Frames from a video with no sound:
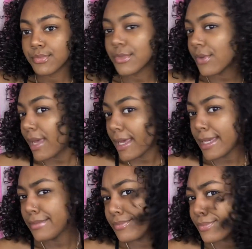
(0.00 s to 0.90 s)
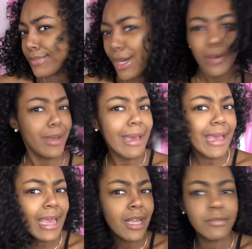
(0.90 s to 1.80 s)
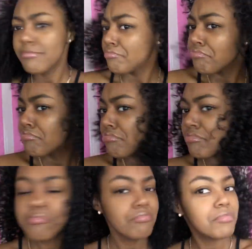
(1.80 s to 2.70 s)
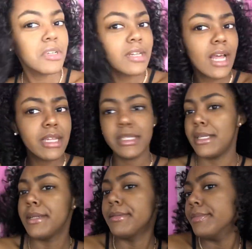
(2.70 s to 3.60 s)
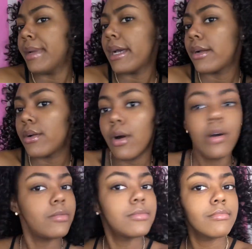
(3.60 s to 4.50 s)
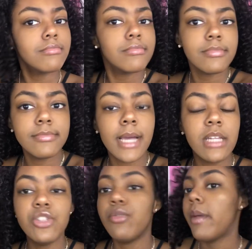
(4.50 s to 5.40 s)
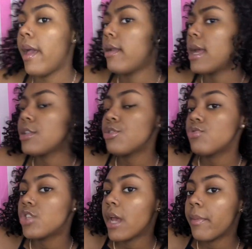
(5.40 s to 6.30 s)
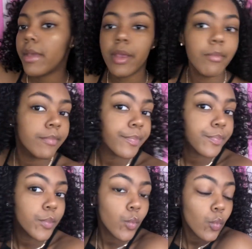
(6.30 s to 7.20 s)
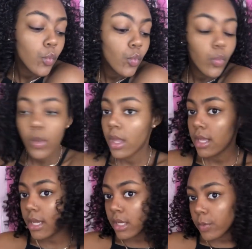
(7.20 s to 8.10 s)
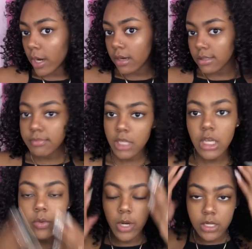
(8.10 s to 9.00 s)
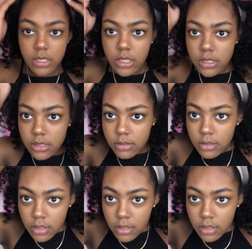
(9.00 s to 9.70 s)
Okay. Okay. Not looking bad at all. Not too bad. Not too shabby. It could work. It could work, sis.